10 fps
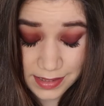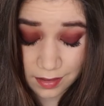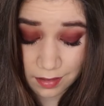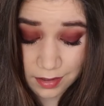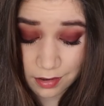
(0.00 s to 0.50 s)
a
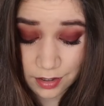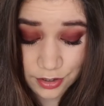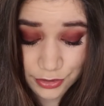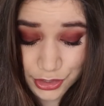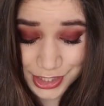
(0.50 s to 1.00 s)
lot
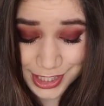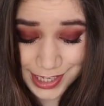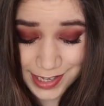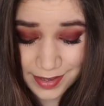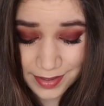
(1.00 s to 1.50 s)
harder to
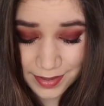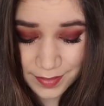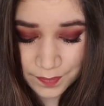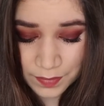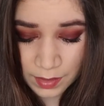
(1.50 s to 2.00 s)
see,
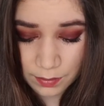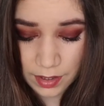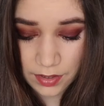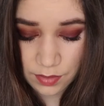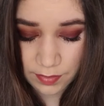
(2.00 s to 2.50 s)

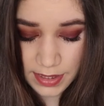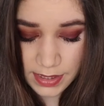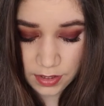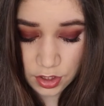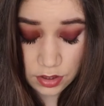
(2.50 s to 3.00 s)
because obviously
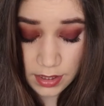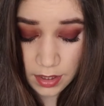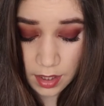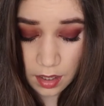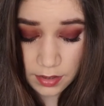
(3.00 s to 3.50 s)
you don't need a
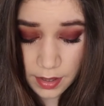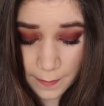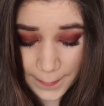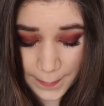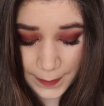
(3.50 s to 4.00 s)
lot,
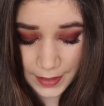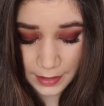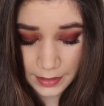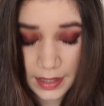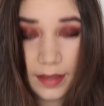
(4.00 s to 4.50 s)

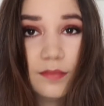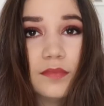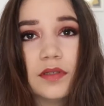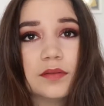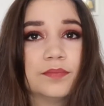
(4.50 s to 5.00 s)
but I'm
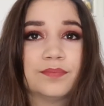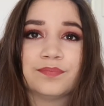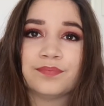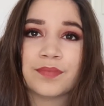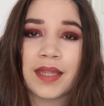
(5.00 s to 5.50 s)

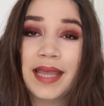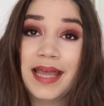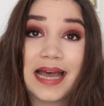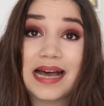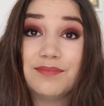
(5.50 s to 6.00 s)

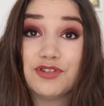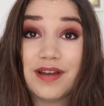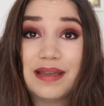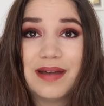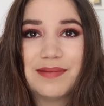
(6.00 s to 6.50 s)

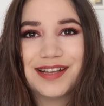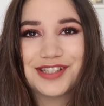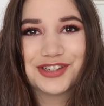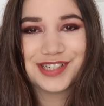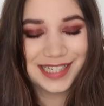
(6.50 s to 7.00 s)
trying my
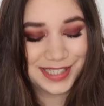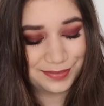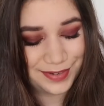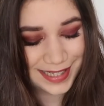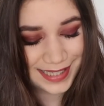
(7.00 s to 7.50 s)
best on this.
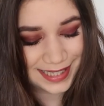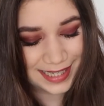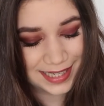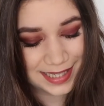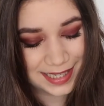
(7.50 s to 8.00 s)

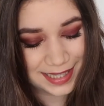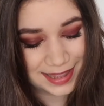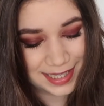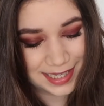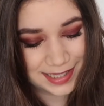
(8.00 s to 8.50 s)
Obviously
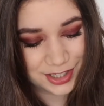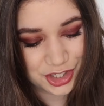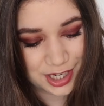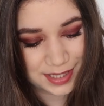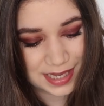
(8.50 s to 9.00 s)
these
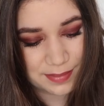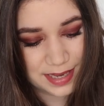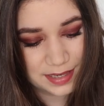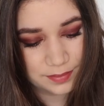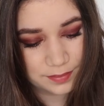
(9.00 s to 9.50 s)
shades, I
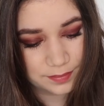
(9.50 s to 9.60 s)
mean,